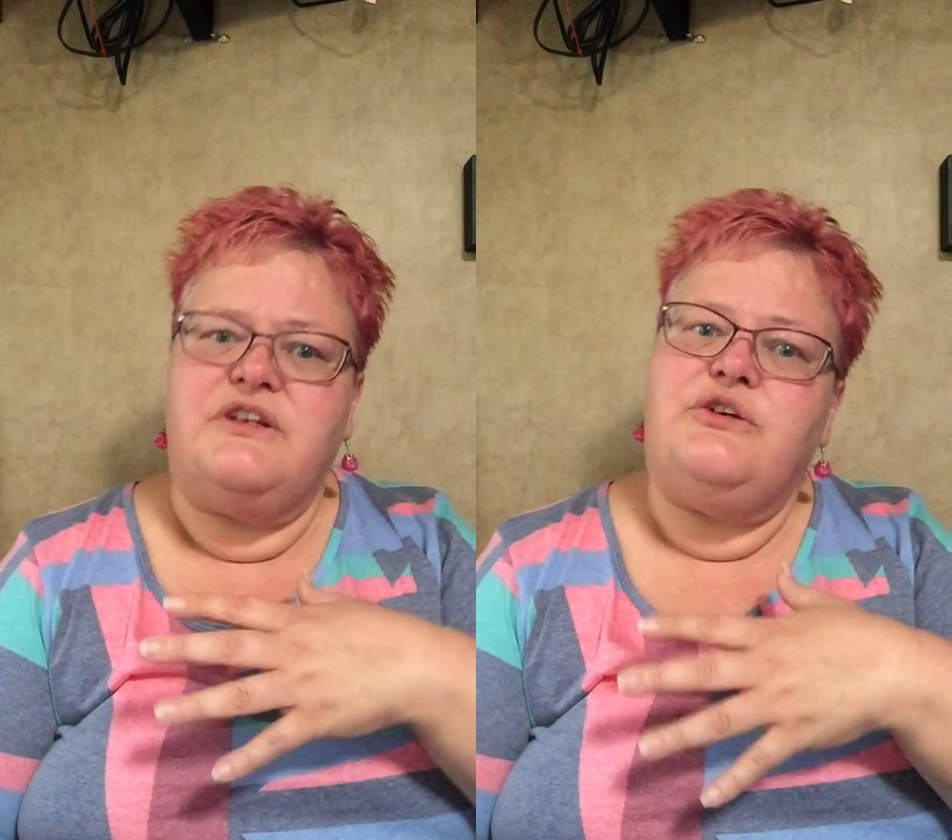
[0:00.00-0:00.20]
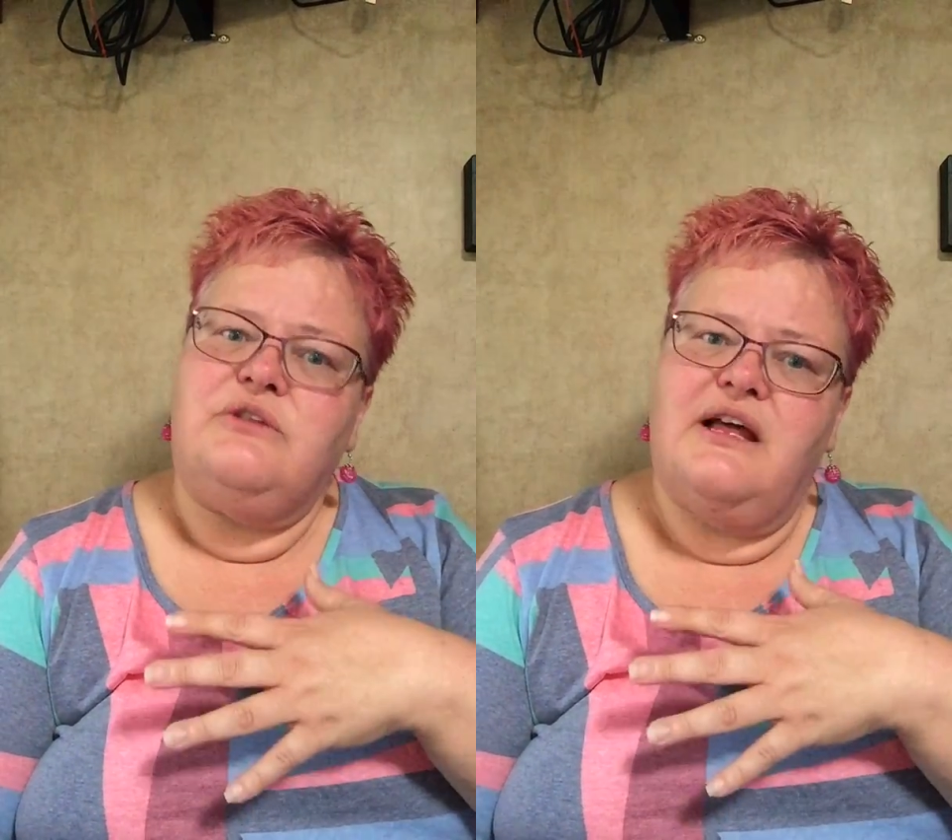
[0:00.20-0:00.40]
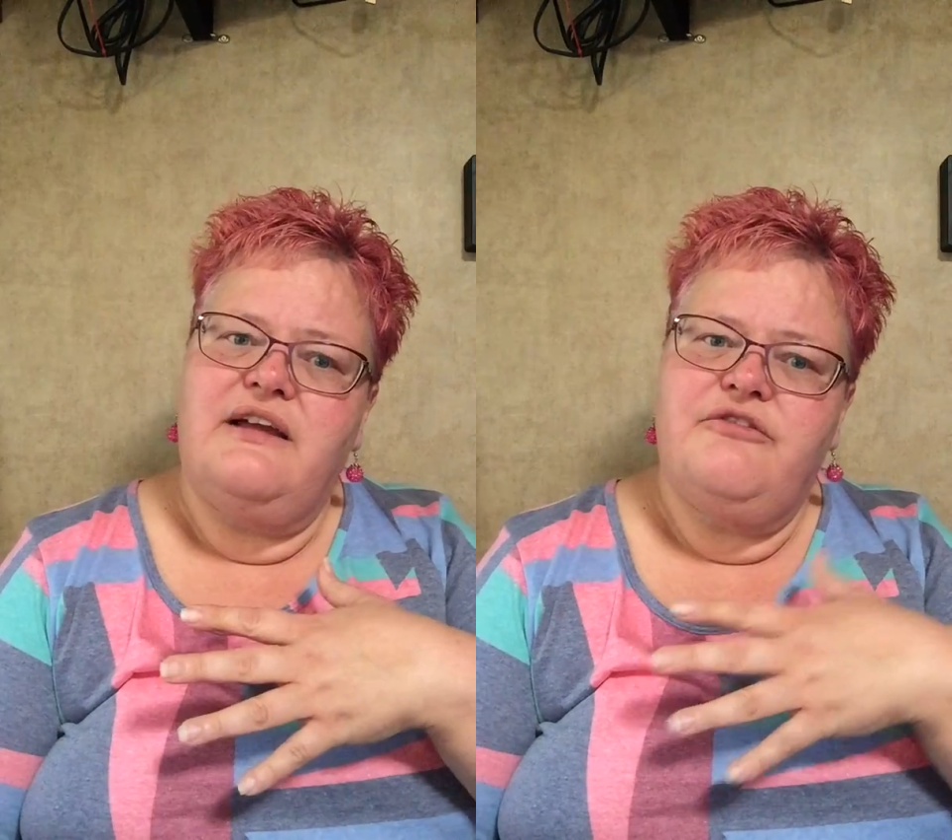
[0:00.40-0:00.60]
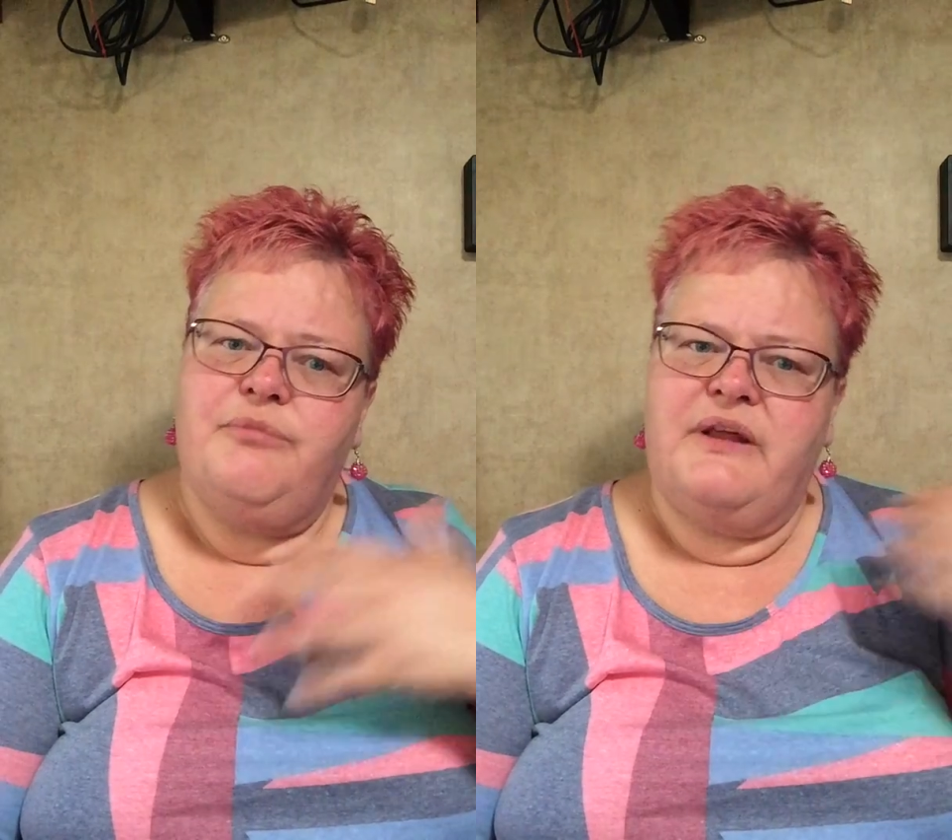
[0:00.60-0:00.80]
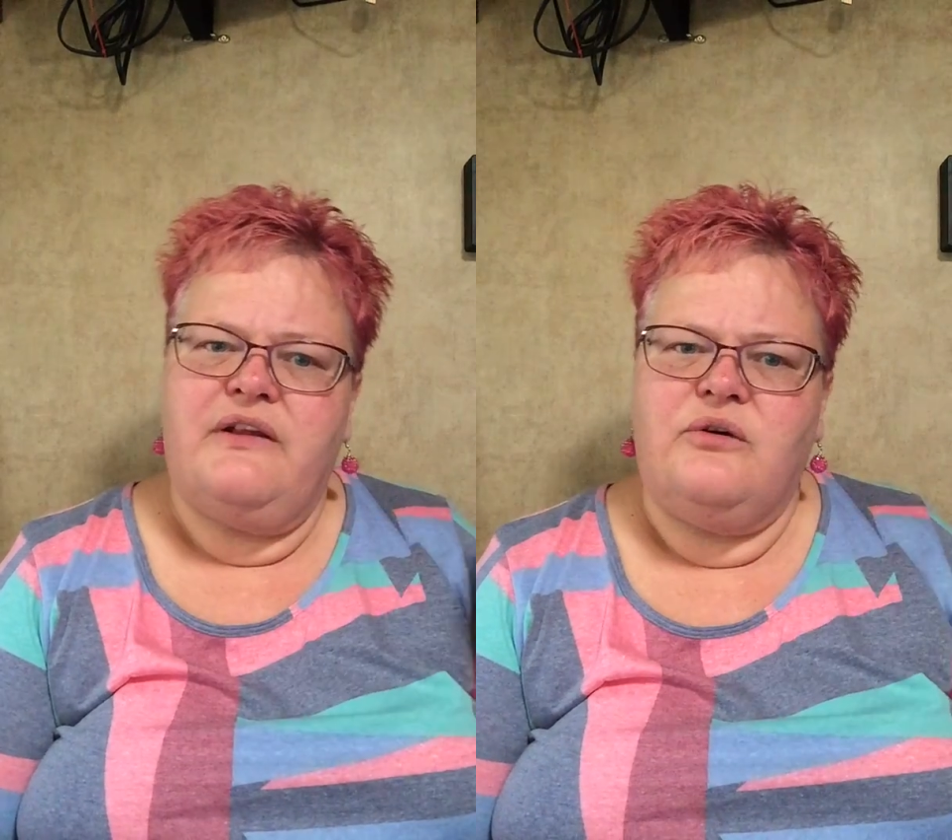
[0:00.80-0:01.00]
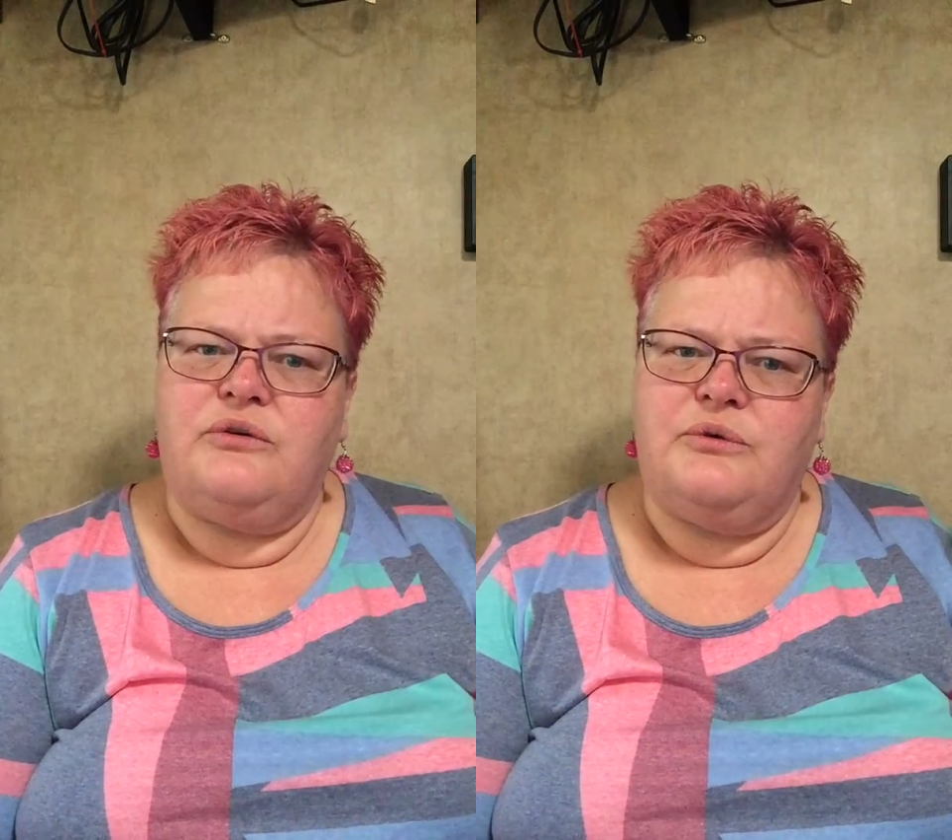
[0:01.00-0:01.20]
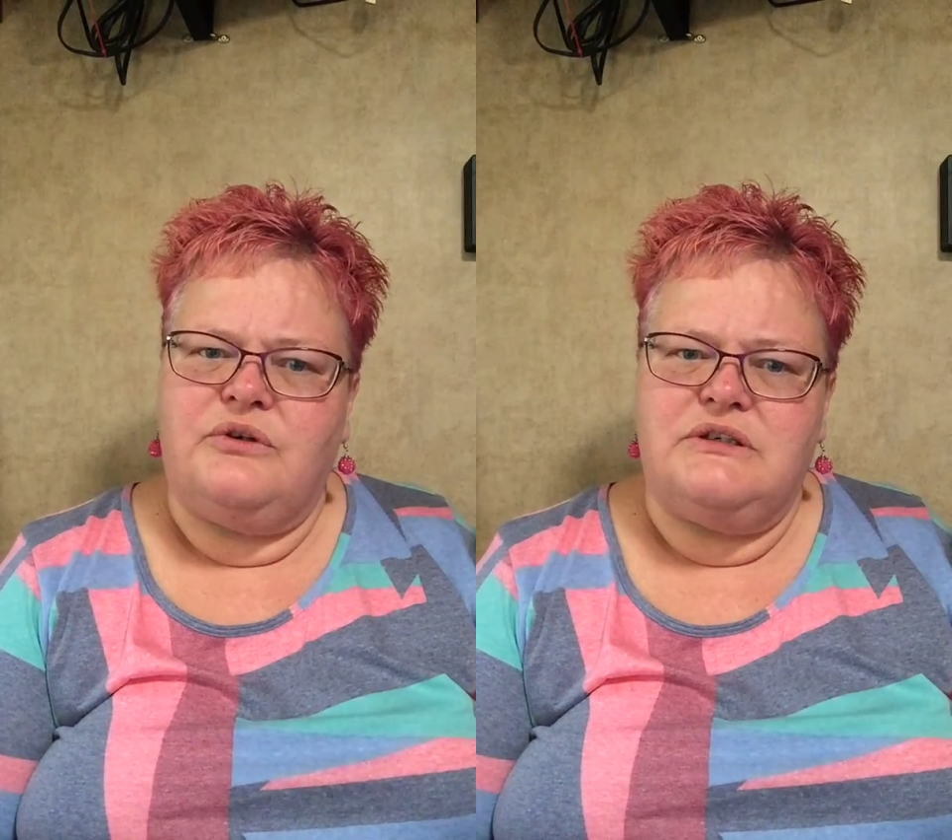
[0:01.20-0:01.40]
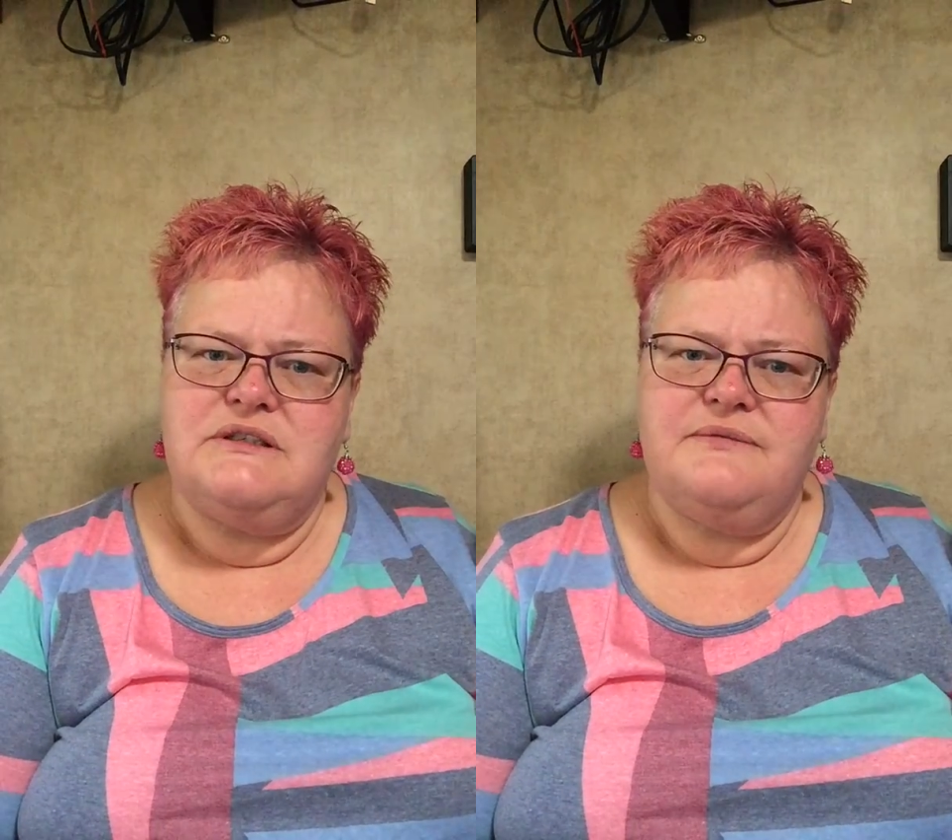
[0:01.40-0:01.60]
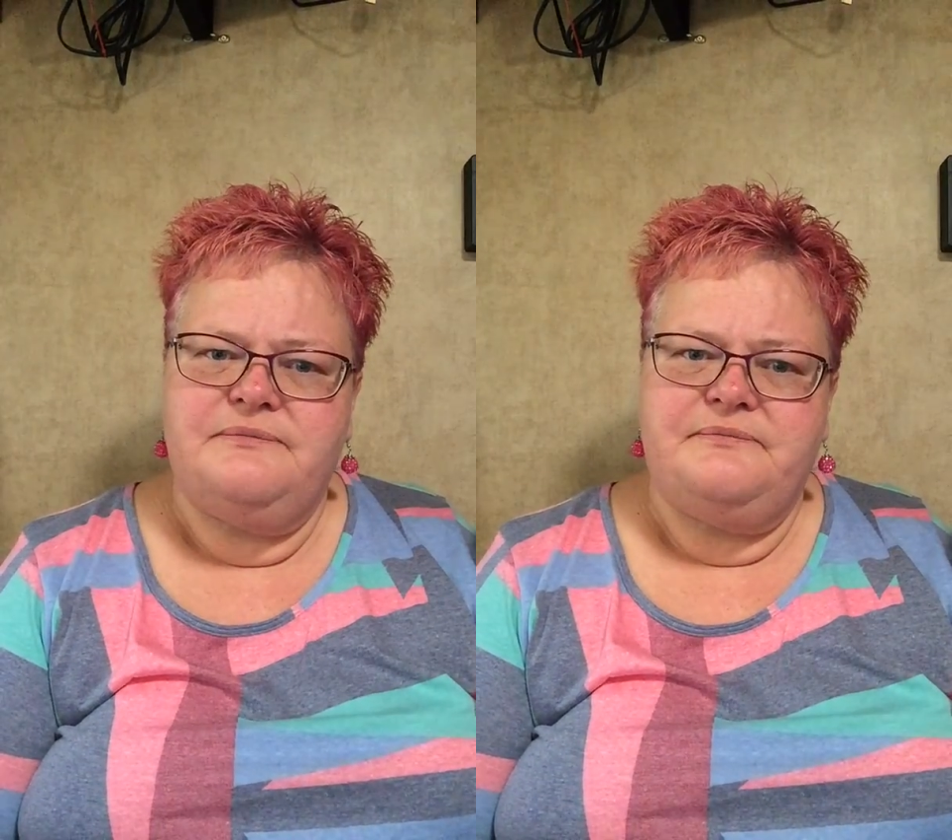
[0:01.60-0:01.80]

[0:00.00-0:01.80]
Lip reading: new life by the old rules.